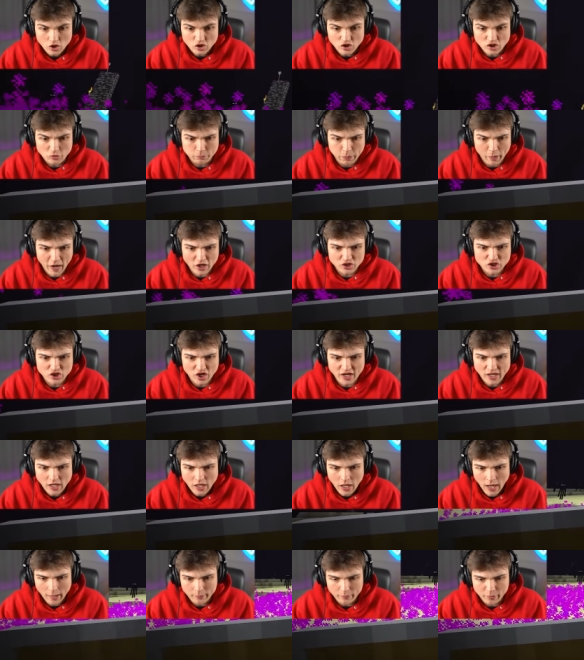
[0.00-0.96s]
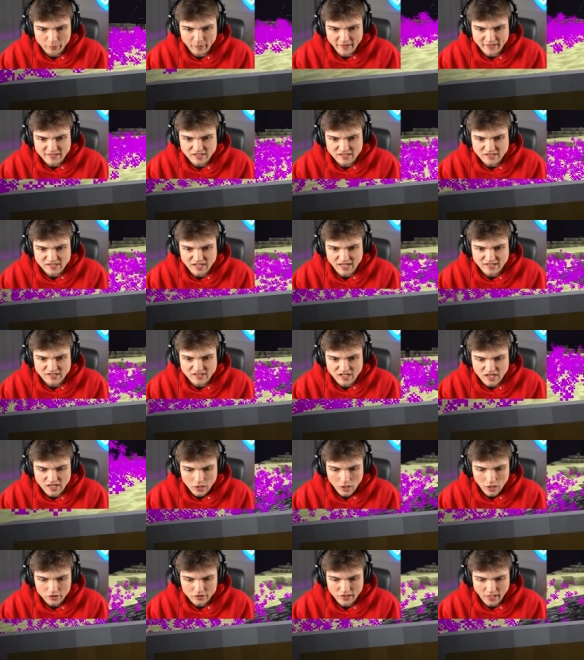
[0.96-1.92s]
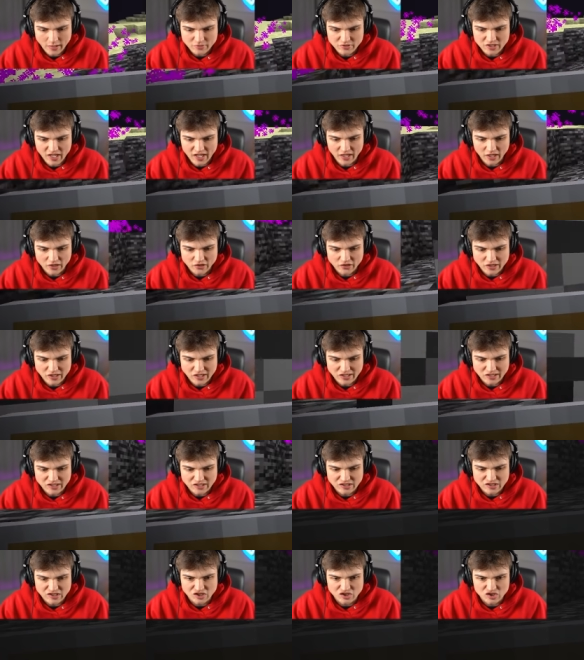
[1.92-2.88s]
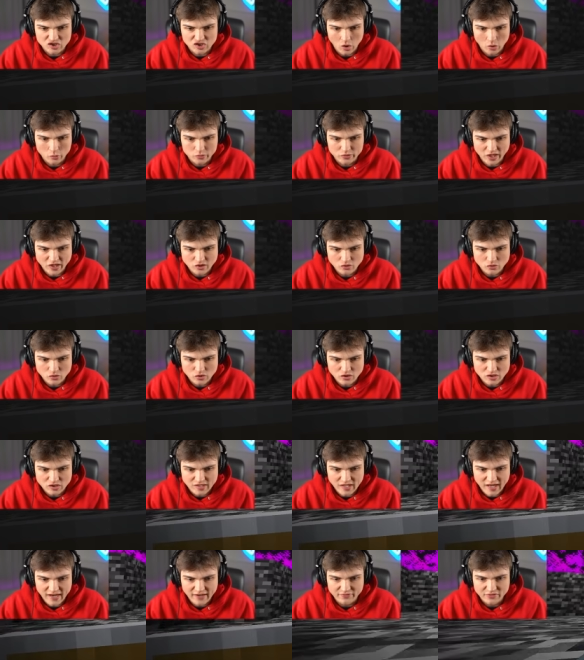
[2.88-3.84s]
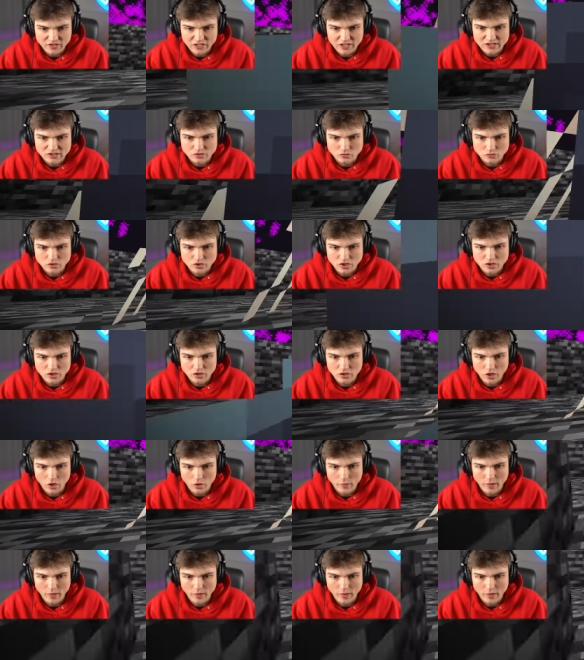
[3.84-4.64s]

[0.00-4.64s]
She's perching. I'm going to place the TNT. Okay, I'm staying underneath. This is so dangerous because I have little to no